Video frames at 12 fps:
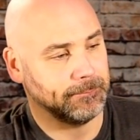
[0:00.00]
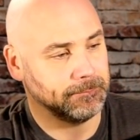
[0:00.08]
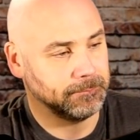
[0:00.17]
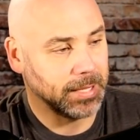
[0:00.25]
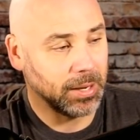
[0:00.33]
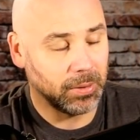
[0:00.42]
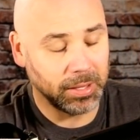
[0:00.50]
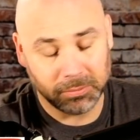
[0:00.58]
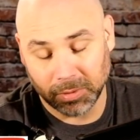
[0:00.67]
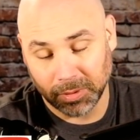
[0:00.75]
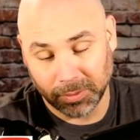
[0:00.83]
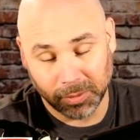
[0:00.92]
And
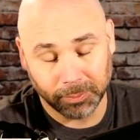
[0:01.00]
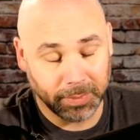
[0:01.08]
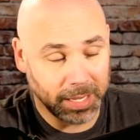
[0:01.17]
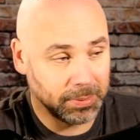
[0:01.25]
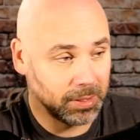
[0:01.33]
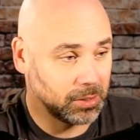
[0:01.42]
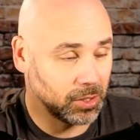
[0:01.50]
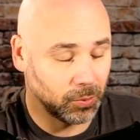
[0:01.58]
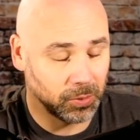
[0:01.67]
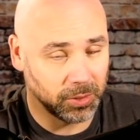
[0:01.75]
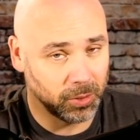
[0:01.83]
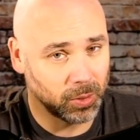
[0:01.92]
maybe, you know, with
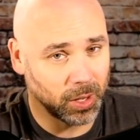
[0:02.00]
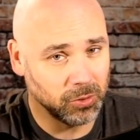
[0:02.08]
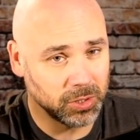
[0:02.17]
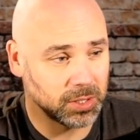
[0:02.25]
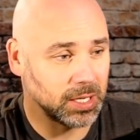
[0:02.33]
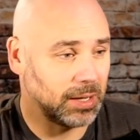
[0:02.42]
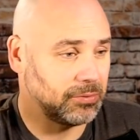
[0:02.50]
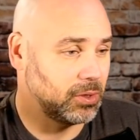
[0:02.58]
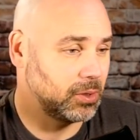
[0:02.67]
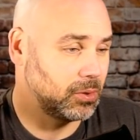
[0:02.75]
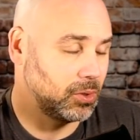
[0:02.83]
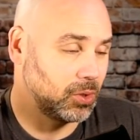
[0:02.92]
the new coaching staff,
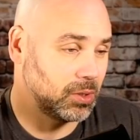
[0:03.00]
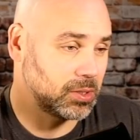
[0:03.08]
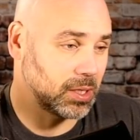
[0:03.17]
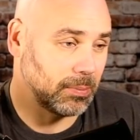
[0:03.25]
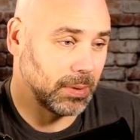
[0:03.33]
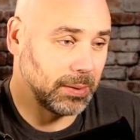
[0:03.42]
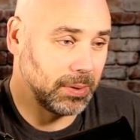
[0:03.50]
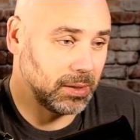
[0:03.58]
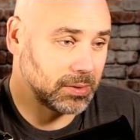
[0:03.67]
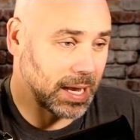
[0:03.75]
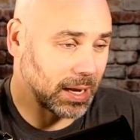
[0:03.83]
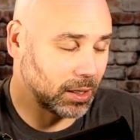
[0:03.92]
you could see maybe
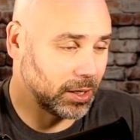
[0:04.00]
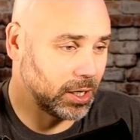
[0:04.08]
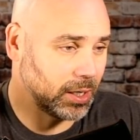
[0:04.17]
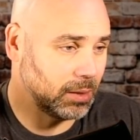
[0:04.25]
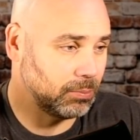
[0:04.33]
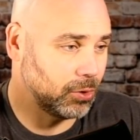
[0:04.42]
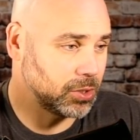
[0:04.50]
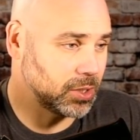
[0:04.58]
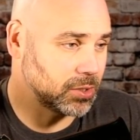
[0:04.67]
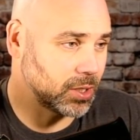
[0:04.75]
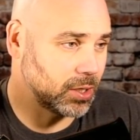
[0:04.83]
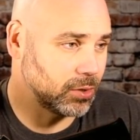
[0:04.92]
Ty Clary getting pushed at
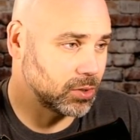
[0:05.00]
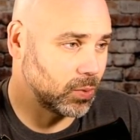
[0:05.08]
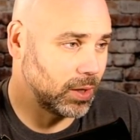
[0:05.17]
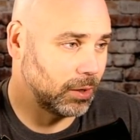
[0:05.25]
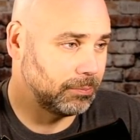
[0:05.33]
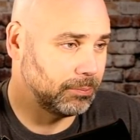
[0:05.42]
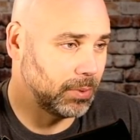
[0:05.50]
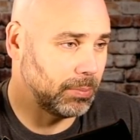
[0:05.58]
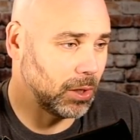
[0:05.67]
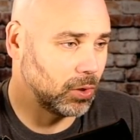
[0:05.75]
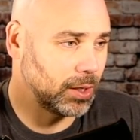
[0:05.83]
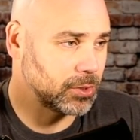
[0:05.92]
center as well. But Bo
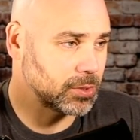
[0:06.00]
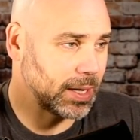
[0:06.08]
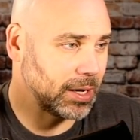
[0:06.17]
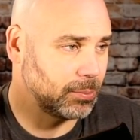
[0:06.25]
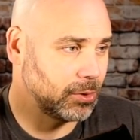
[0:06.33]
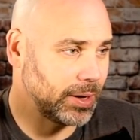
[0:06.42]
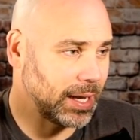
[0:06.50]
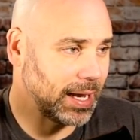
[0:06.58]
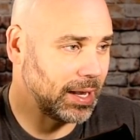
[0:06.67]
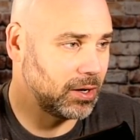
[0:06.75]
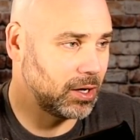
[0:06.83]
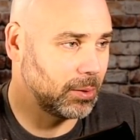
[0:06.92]
Limmer's my number
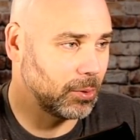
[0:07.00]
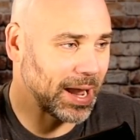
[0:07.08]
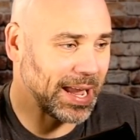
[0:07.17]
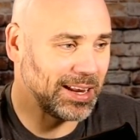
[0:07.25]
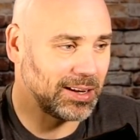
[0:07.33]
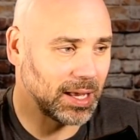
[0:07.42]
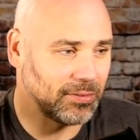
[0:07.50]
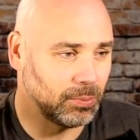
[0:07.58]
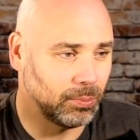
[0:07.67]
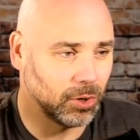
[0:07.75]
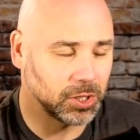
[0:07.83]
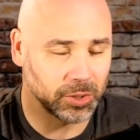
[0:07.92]
9. Number 8, Devin
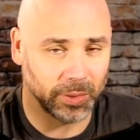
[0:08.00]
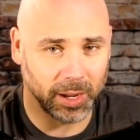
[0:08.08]
Bush, who they